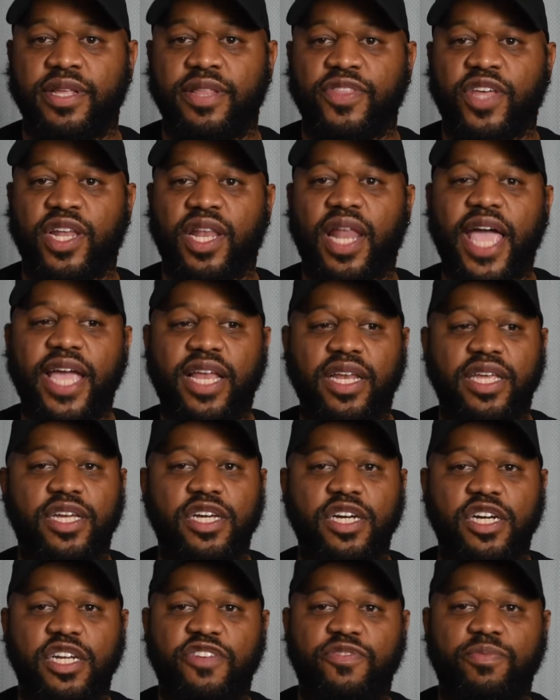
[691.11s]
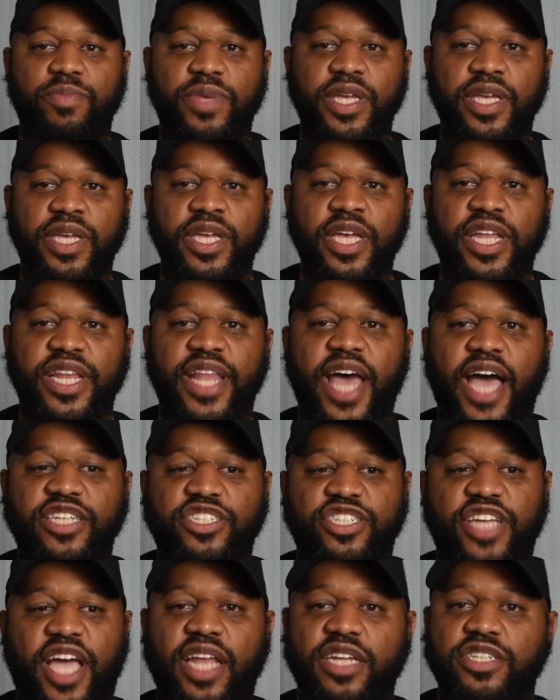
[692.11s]
The likelihood of me not
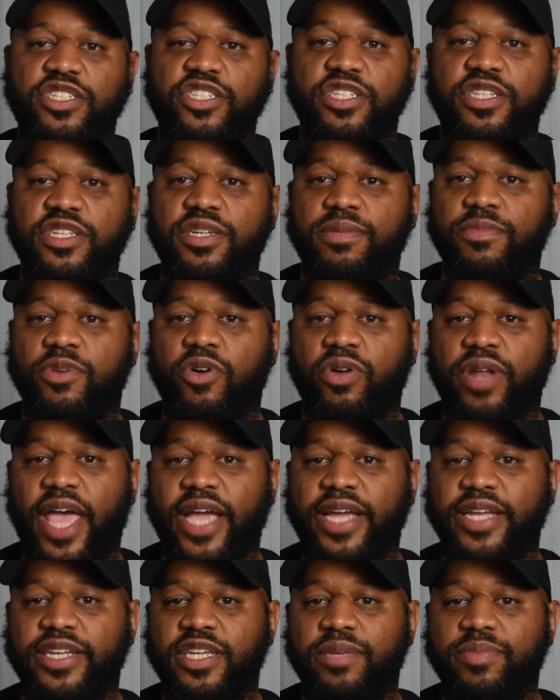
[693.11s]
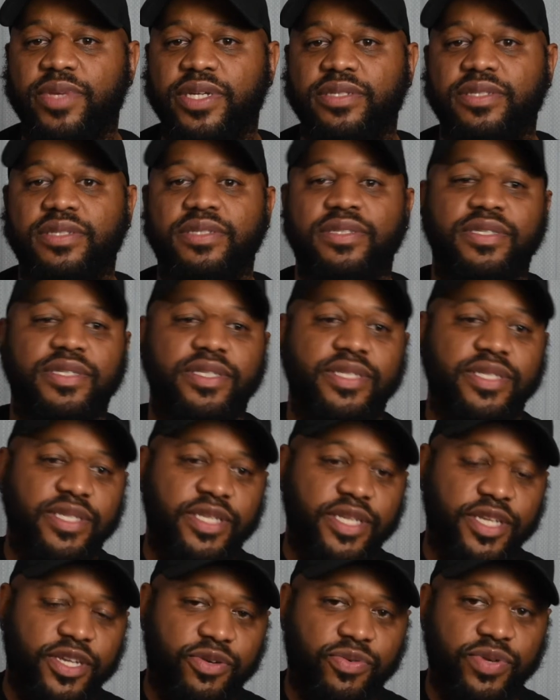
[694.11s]
challenging them on academics
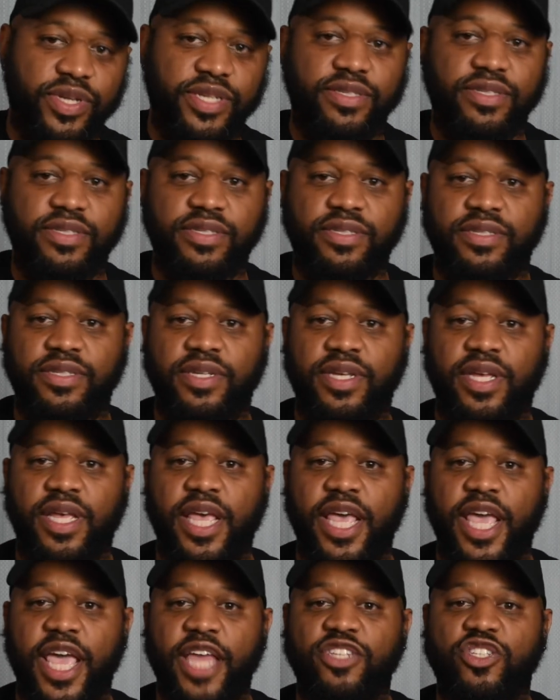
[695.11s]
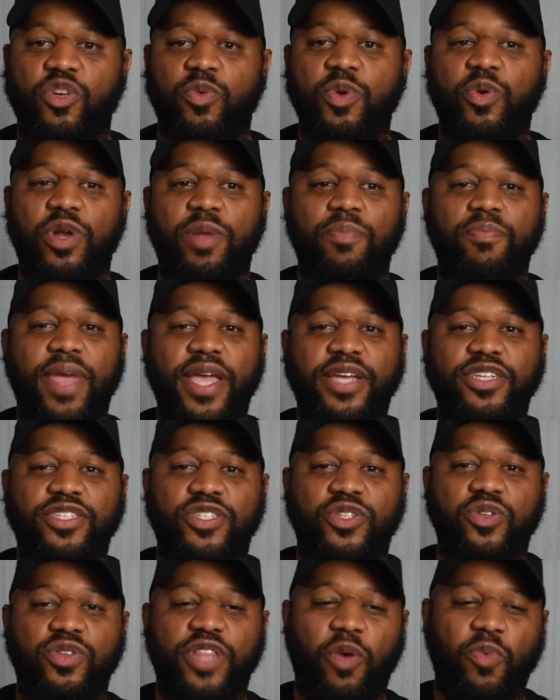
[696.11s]
decreases. And so we want to make
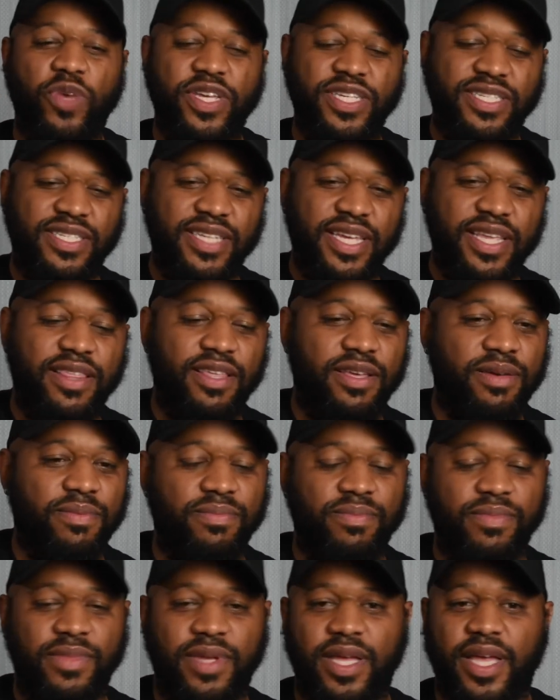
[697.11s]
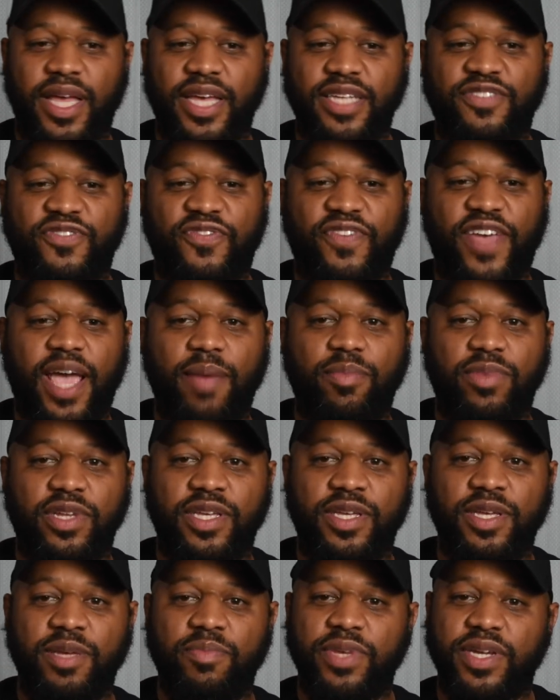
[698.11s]
sure that we see them as family,
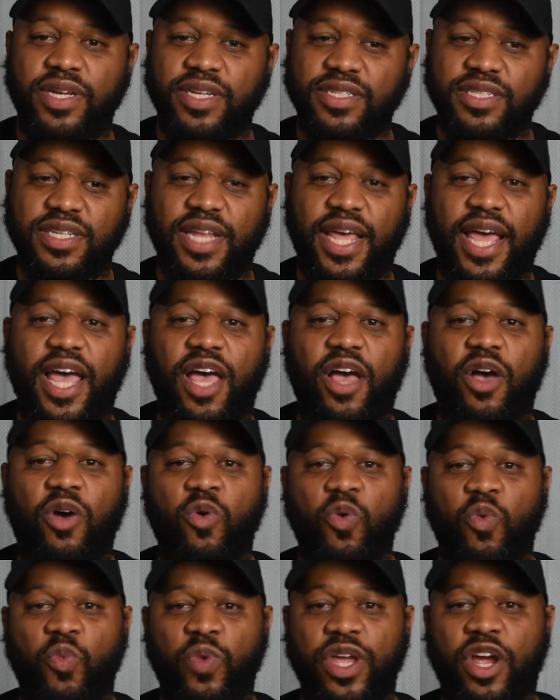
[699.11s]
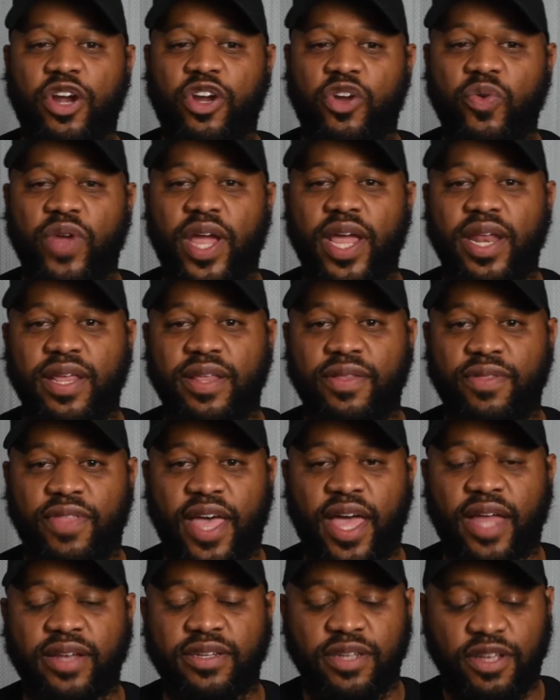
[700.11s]
because now we are creating
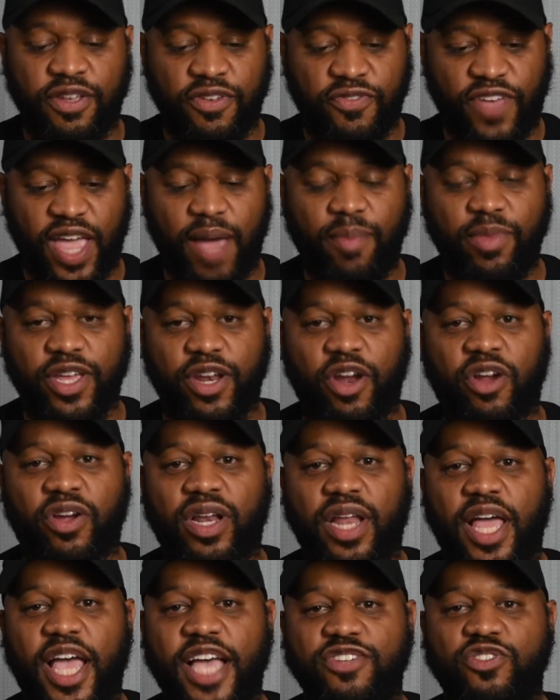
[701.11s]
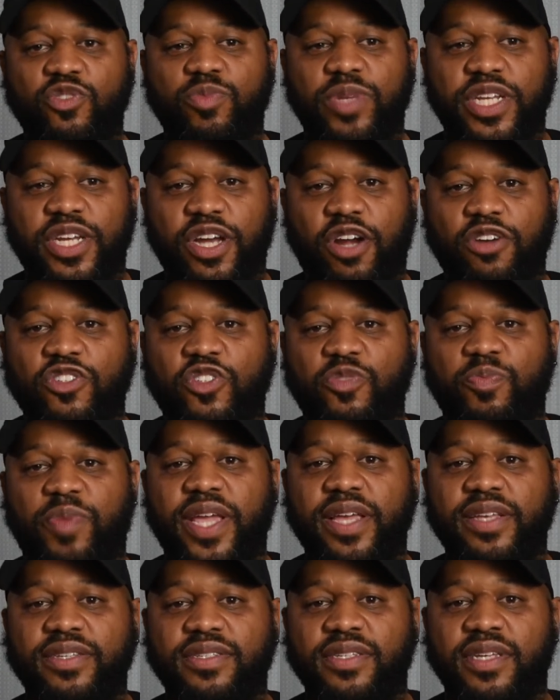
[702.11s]
that family in our classroom and in our
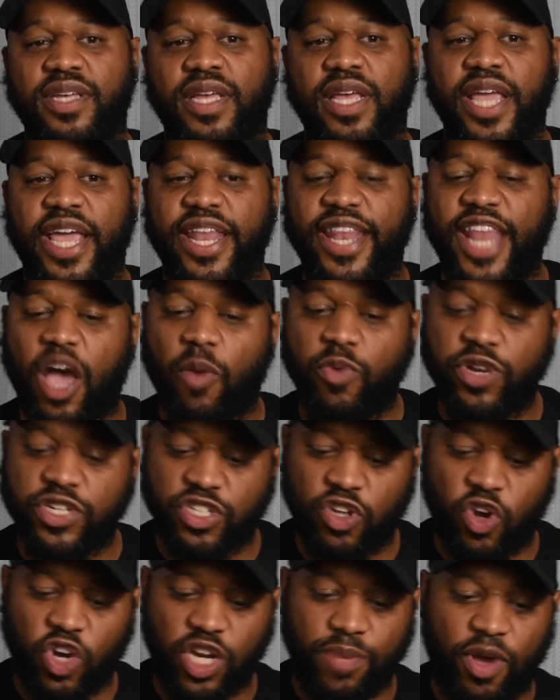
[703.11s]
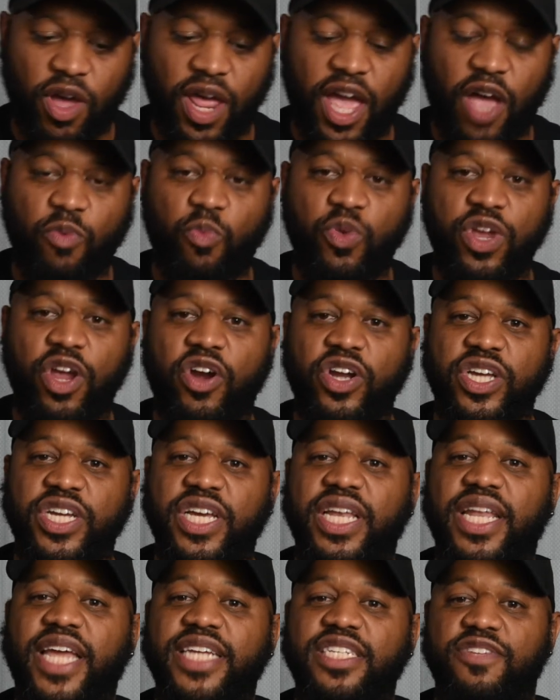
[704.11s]
space, and now we're talking about how we are a
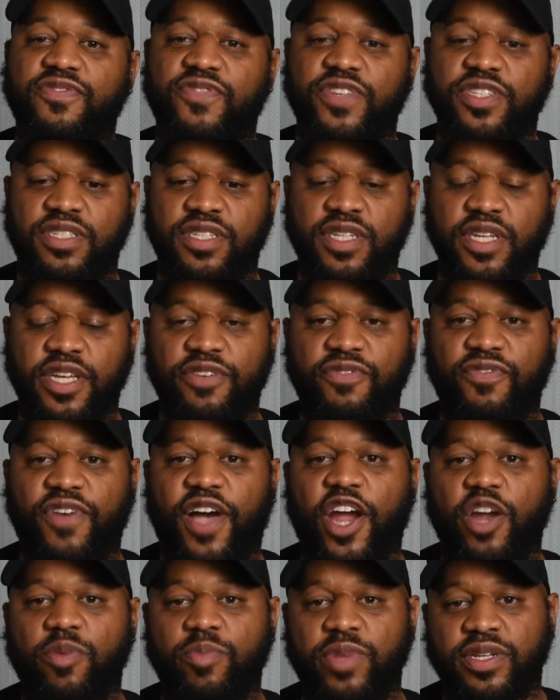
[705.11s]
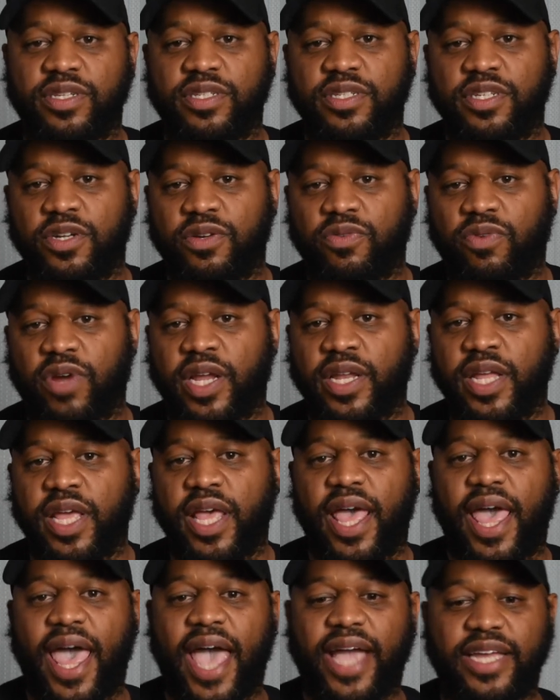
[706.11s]
collectivist environment, right?
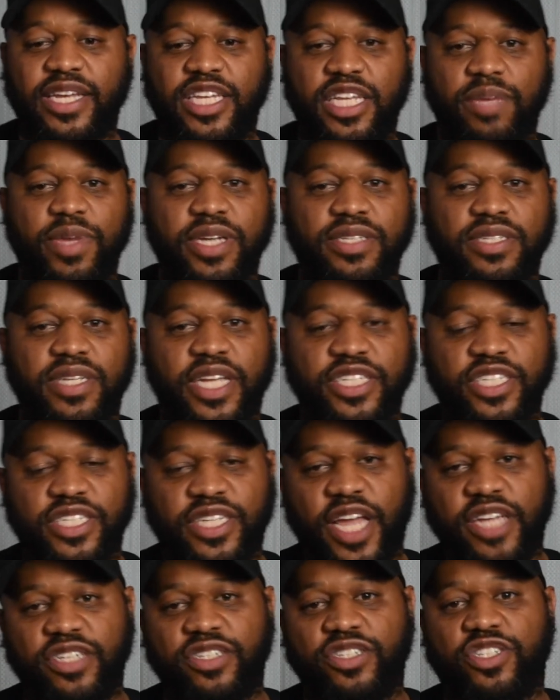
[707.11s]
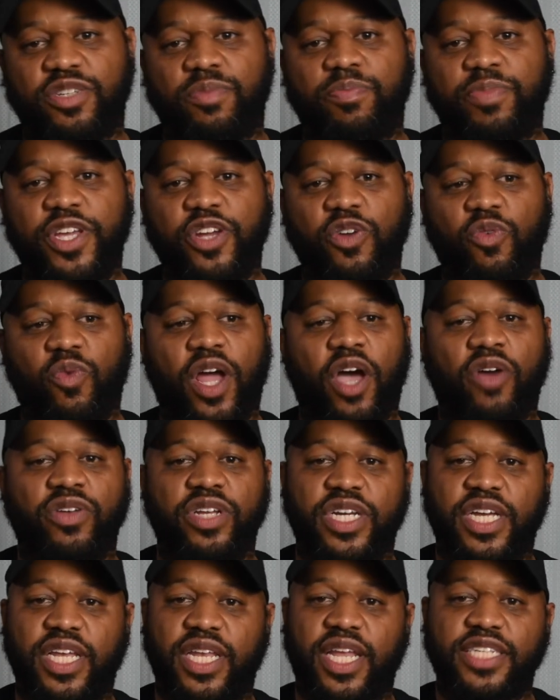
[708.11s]
Academics and education should be around a
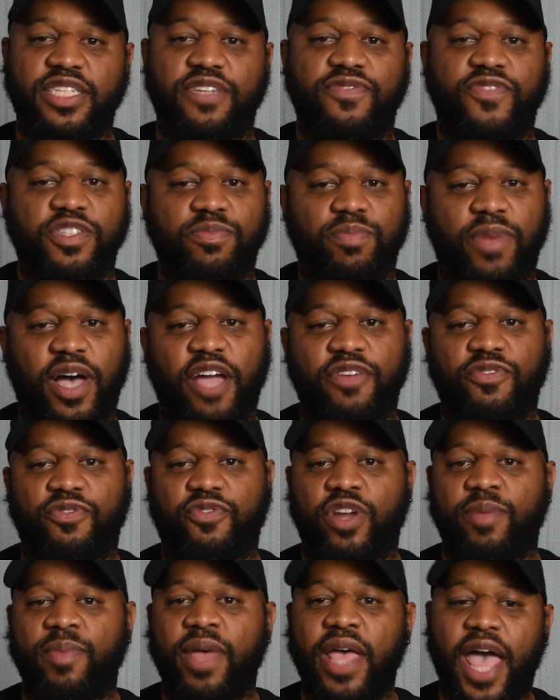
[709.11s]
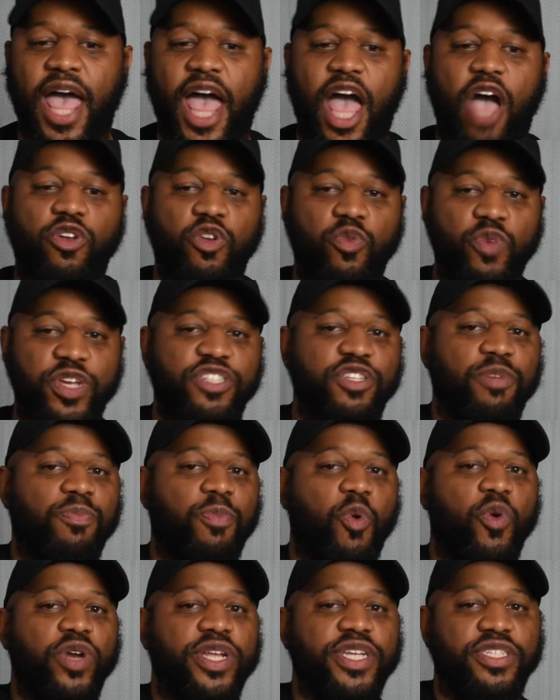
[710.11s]
collectivist mind frame. How do we
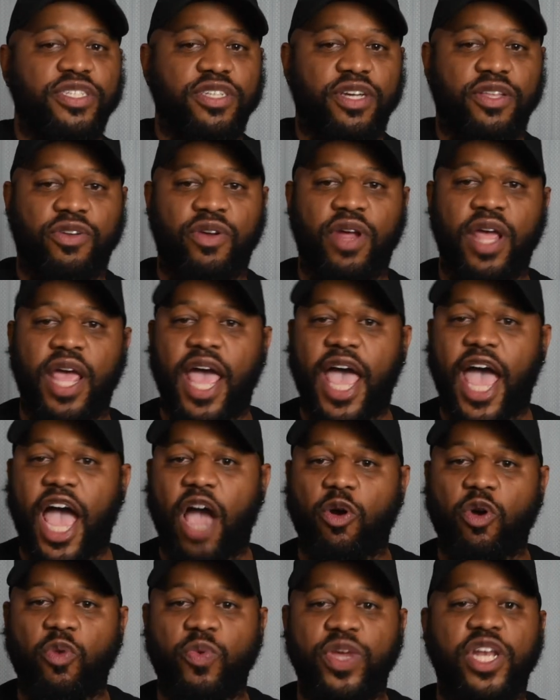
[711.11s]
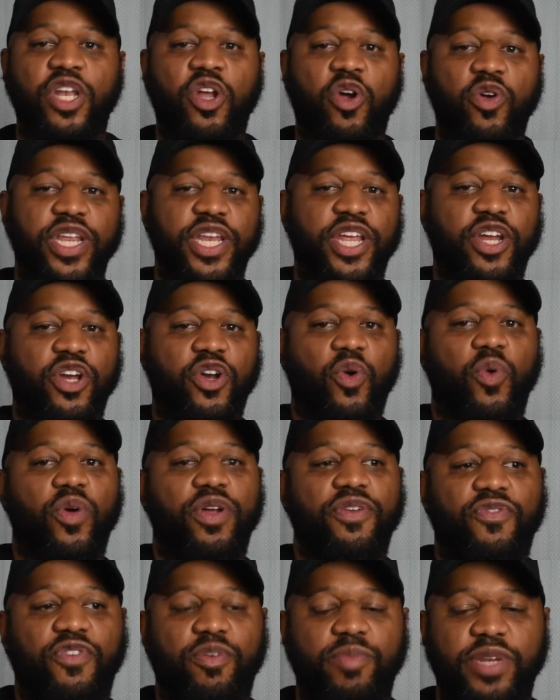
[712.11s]
support each other? How are we learning and
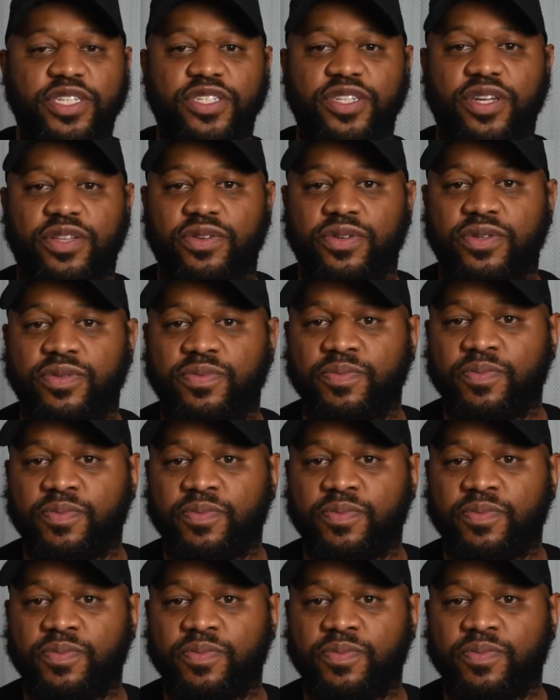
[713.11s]
growing from each other?